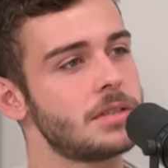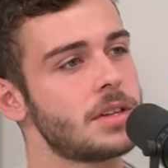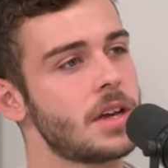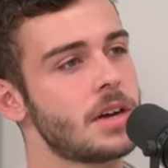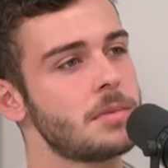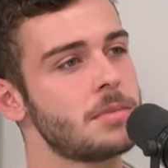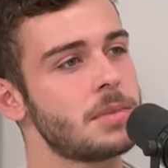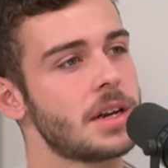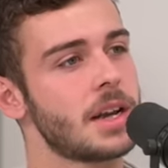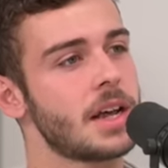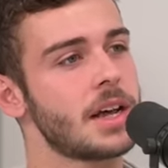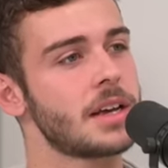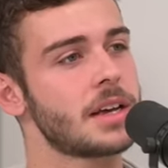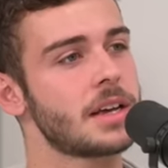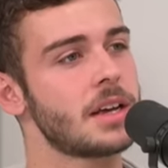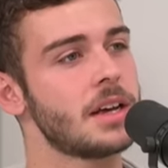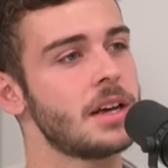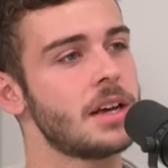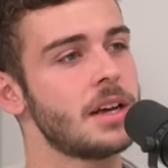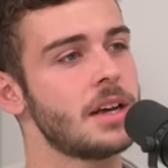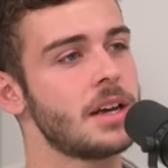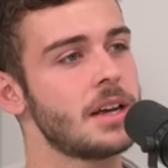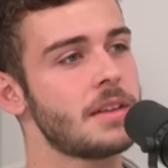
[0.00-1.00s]
Don't be ah. like
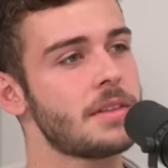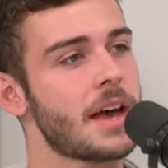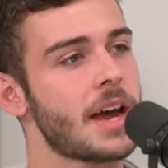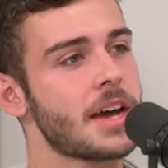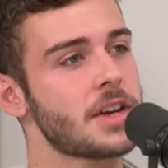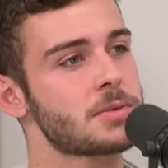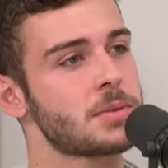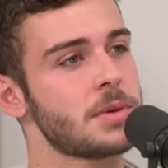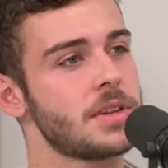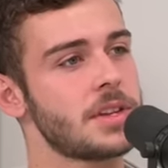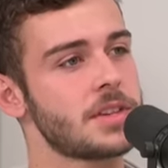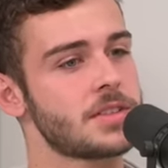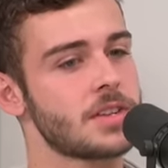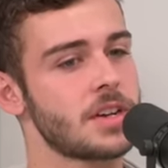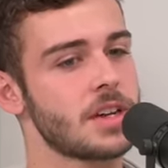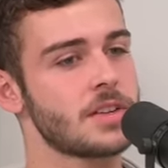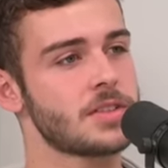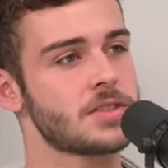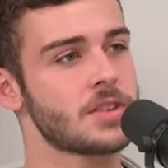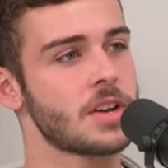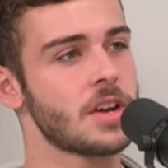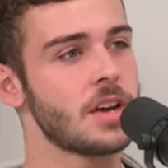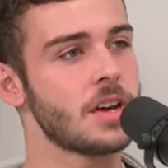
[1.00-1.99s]
that is what this
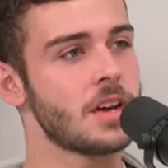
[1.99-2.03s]
is.